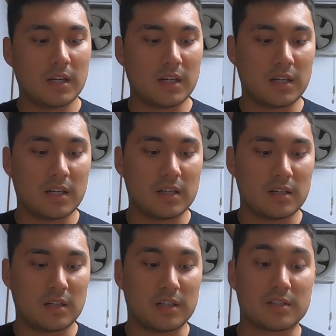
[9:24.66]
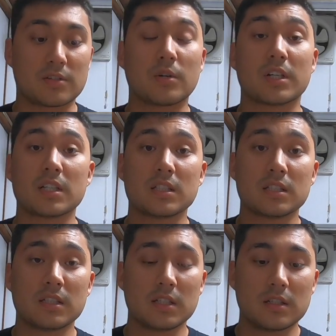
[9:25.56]
And uh, it's cork.
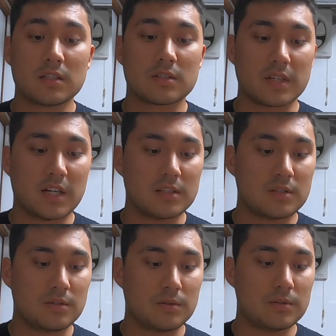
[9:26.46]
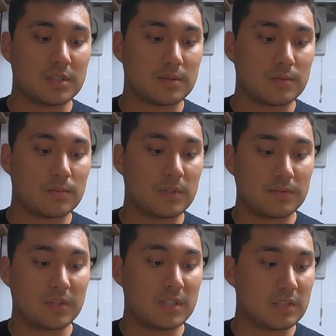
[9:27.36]
So I got two, just one
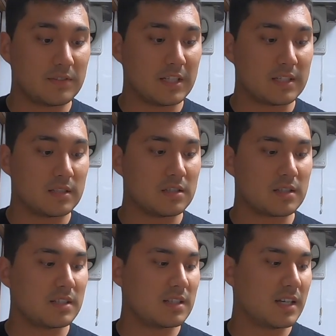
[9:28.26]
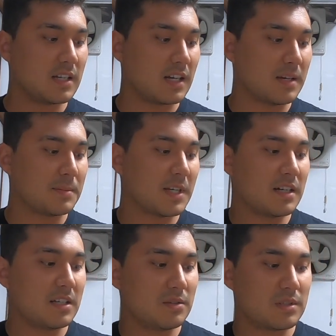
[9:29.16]
for each of us, just because I'm kind
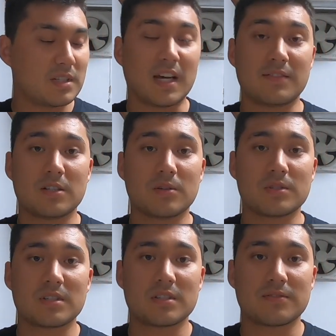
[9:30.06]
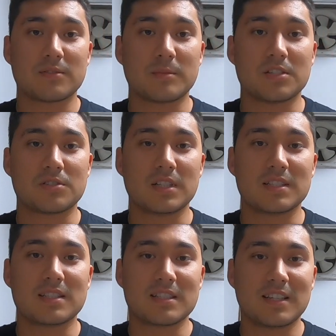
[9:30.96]
of used to having coasters for my
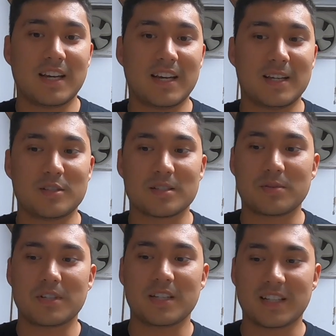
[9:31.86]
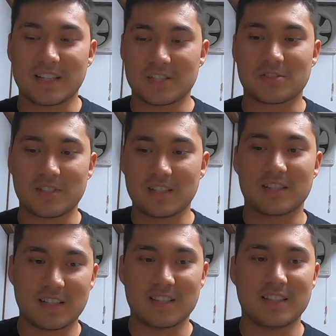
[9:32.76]
drinks and just putting like a drink
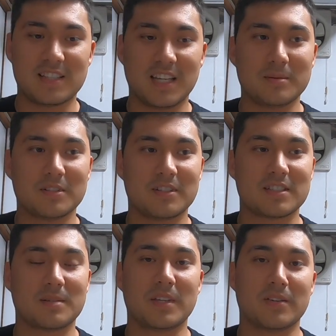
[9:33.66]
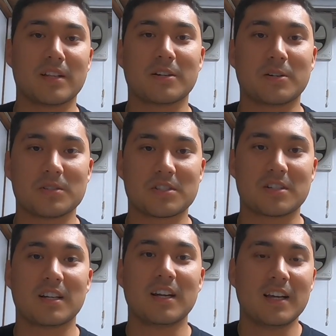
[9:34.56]
on the table or something without a
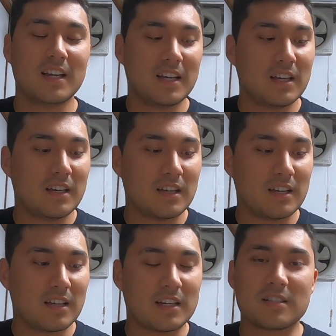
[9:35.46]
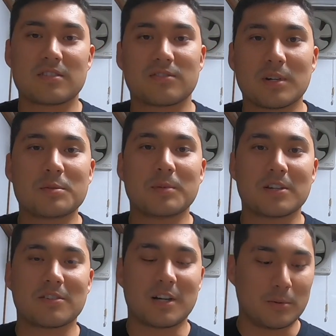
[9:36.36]
coaster, it kind of just rubs me the
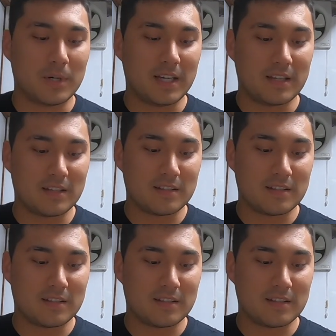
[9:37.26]
wrong way.